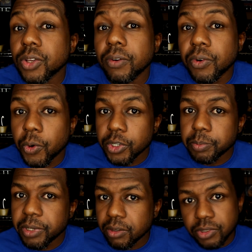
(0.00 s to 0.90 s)
though, of course,
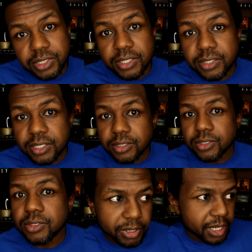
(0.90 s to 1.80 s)
being
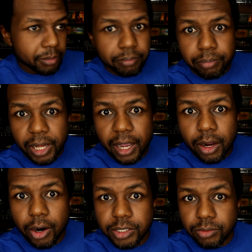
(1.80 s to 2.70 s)
resistance. You get black
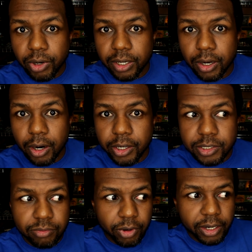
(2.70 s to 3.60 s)
cards and red
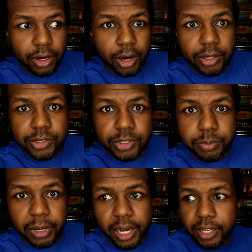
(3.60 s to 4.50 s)
cards are
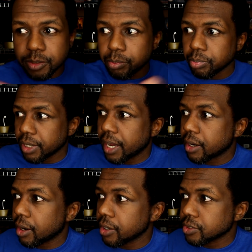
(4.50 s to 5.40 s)
spies, black
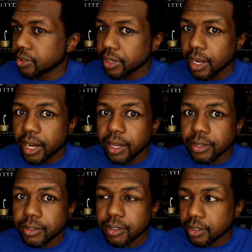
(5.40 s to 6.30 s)
cards are not
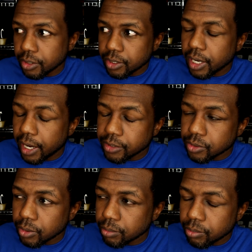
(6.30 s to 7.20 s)
the good guys
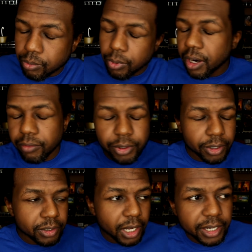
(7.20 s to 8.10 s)
or whatever your
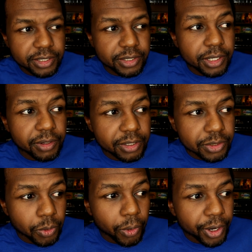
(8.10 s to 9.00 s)
alliance is in the
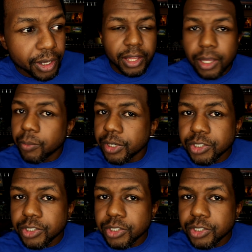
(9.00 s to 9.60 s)
story. And then when you're